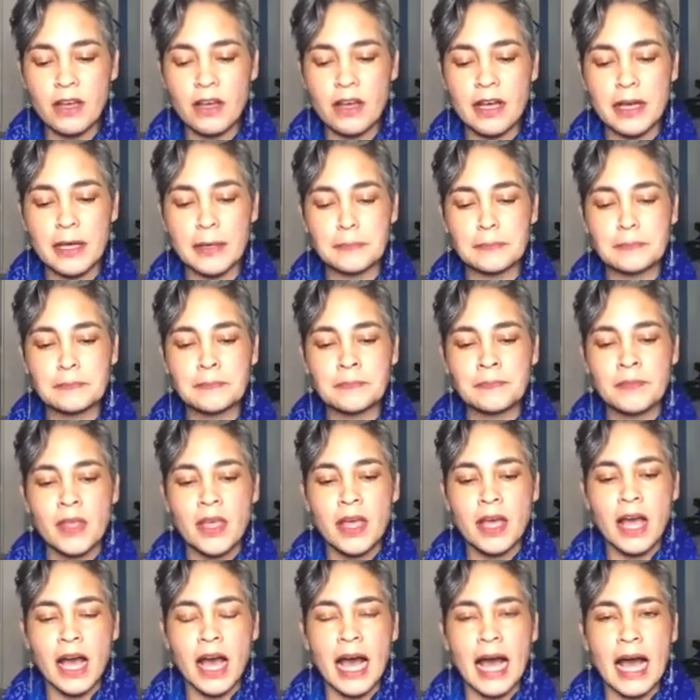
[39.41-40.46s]

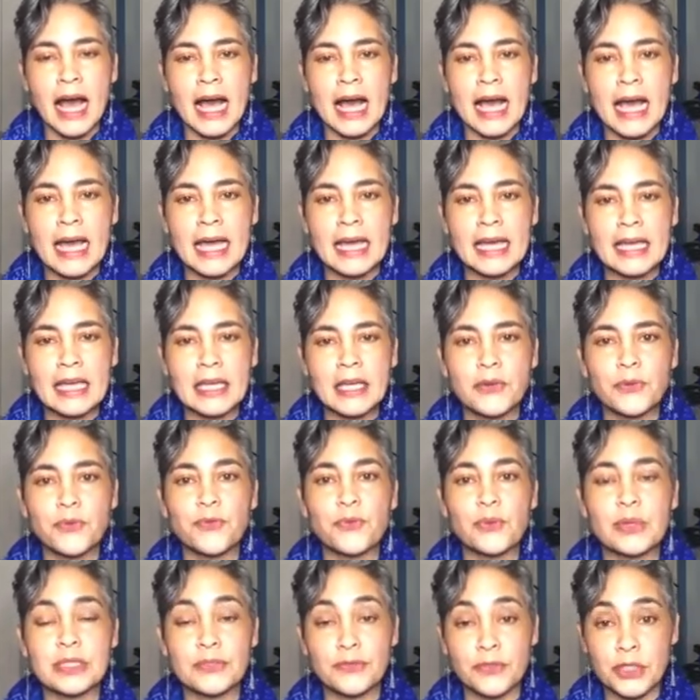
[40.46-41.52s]
I
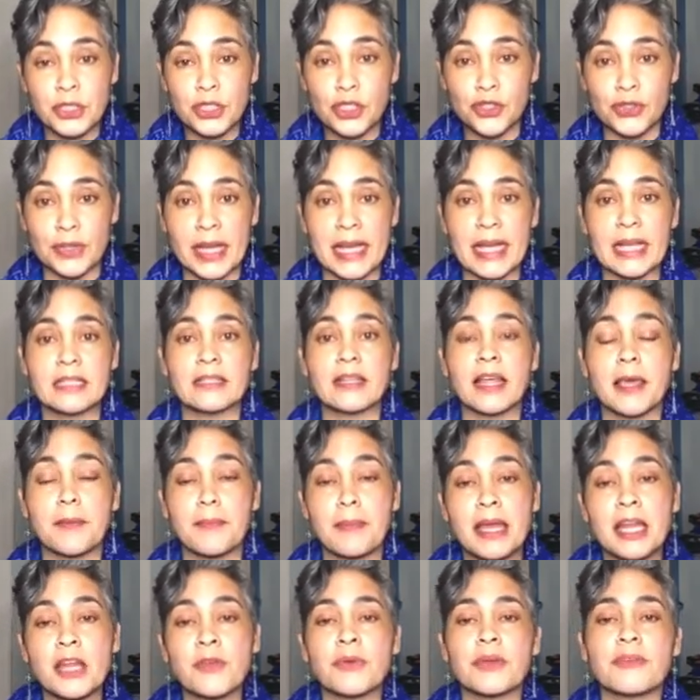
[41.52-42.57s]
was first trained,
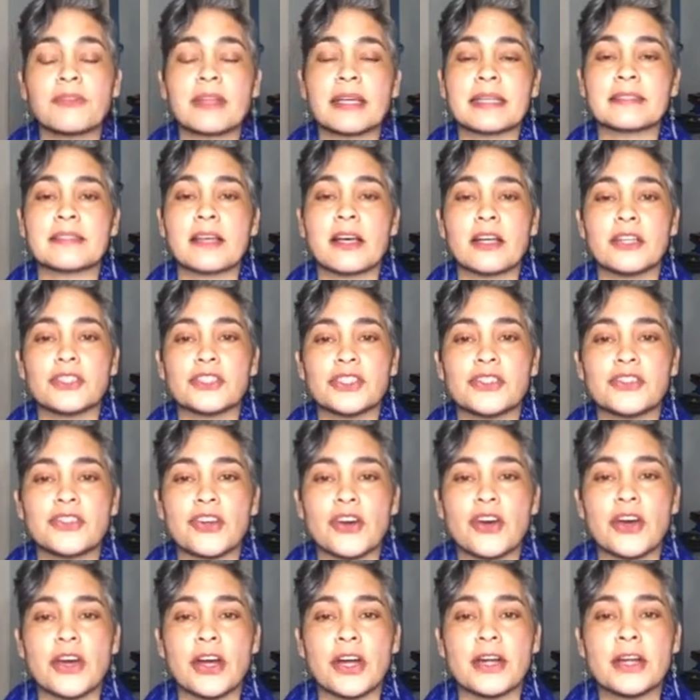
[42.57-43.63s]
like many
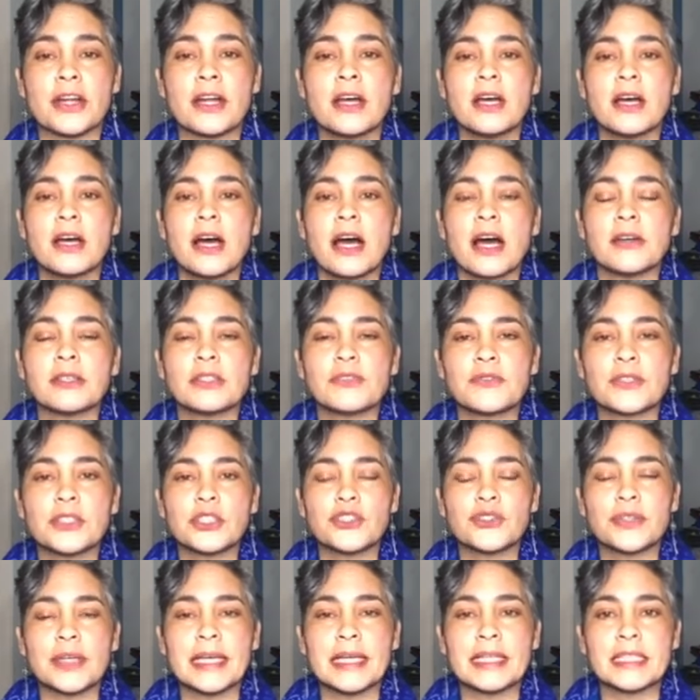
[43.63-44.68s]
reflexologists are, I was
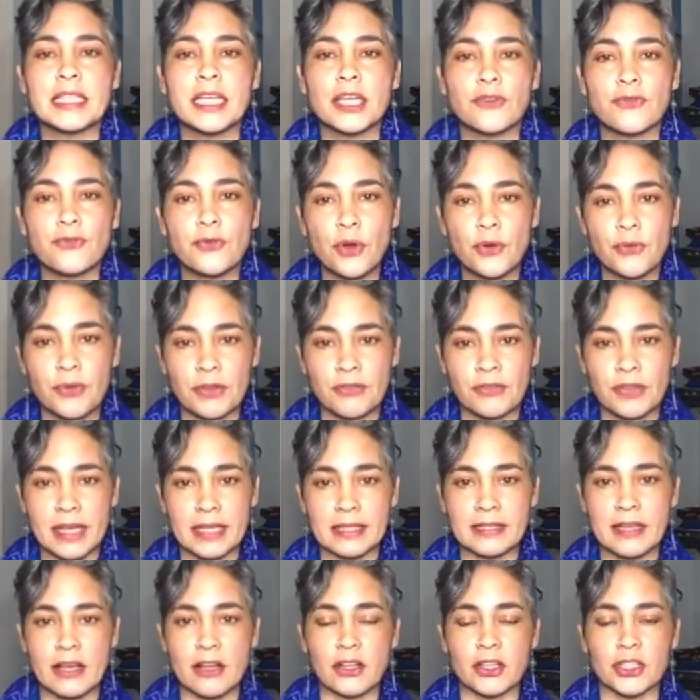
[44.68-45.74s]
first trained in foot
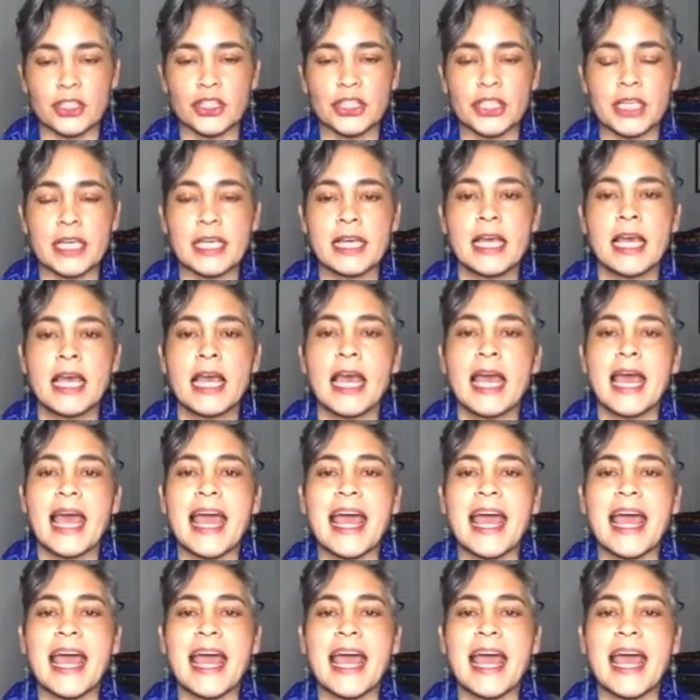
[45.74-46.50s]
reflexology,